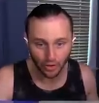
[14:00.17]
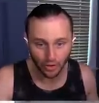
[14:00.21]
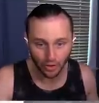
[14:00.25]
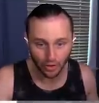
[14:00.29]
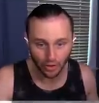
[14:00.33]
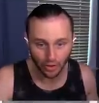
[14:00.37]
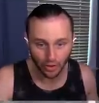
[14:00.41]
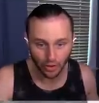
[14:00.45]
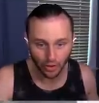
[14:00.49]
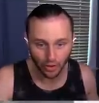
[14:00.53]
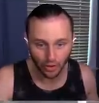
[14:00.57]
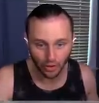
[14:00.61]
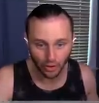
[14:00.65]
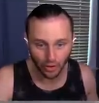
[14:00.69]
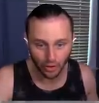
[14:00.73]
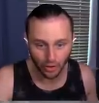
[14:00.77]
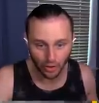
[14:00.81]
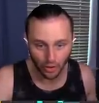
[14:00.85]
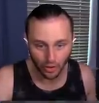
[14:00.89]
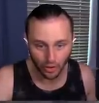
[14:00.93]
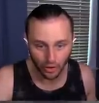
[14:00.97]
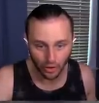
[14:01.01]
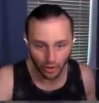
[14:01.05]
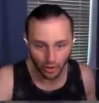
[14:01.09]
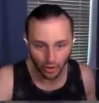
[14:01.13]

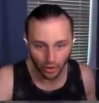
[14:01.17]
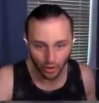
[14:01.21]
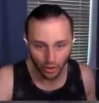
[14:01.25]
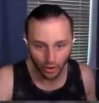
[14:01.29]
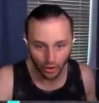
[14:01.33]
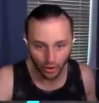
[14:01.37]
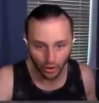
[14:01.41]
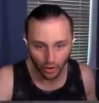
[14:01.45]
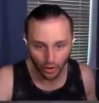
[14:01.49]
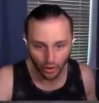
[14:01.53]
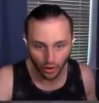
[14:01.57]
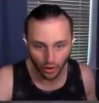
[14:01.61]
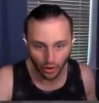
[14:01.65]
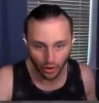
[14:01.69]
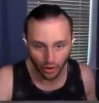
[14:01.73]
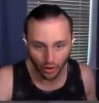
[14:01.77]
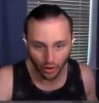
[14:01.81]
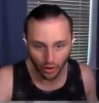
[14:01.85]
No one is speaking in this clip.